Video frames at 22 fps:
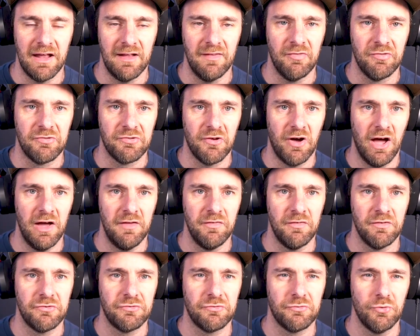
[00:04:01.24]
insight
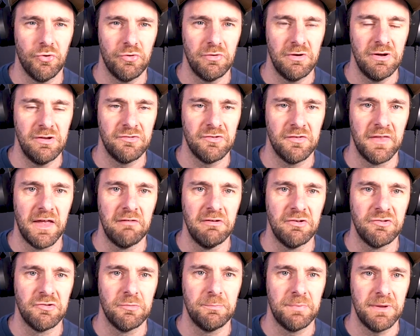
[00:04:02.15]
and the stories. And
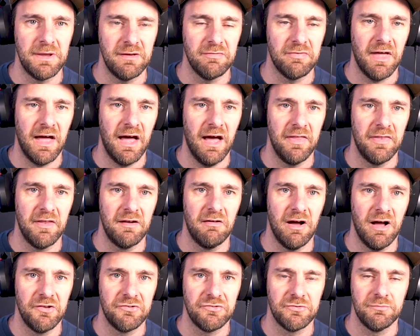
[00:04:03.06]
there is a bit of that. There
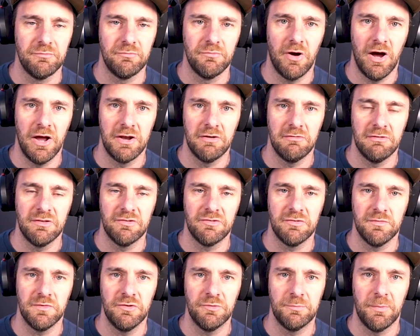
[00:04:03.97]
are some rider
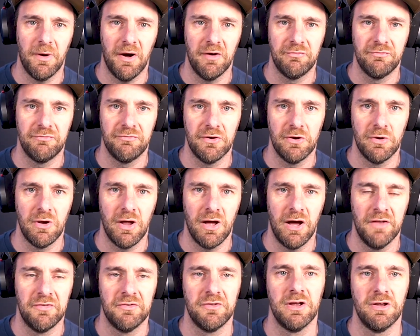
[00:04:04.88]
interviews, but I feel
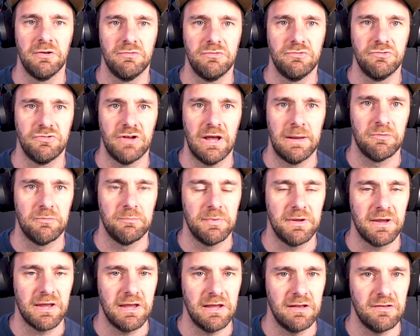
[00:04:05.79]
like, I don't know, James, I'd
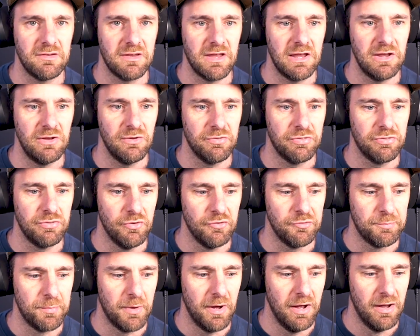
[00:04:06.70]
be keen to get your
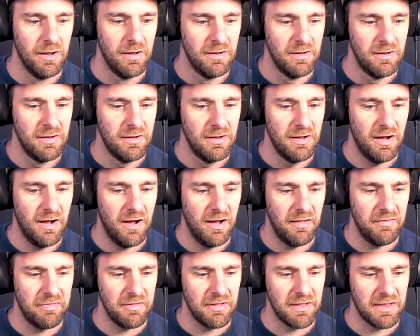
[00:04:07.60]
thoughts, but
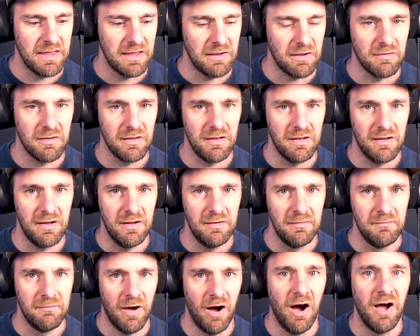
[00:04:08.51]

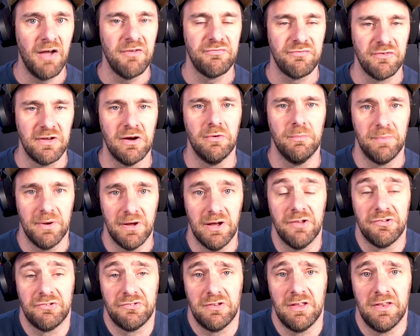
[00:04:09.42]
I feel
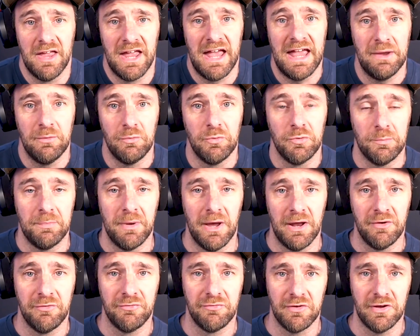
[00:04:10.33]
personally that it would
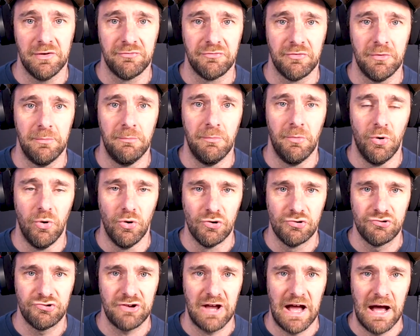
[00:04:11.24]
benefit from
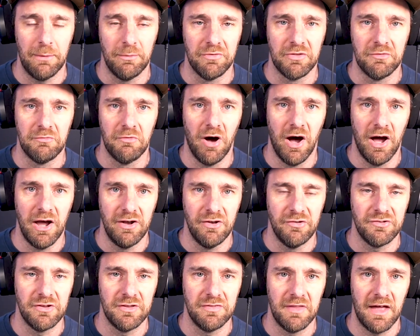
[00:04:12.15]
more chat with the
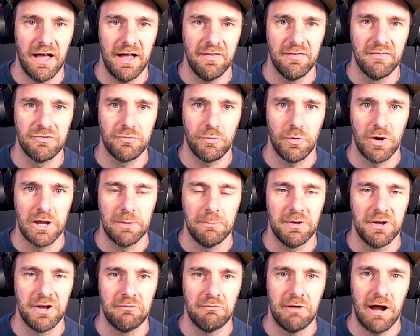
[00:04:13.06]
riders in that
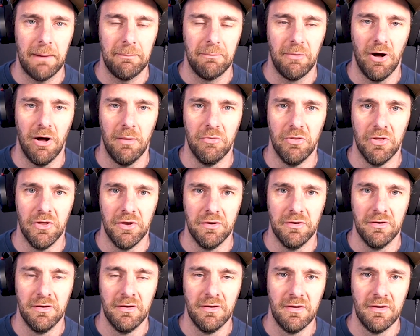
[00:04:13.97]
20-minute wrap-up than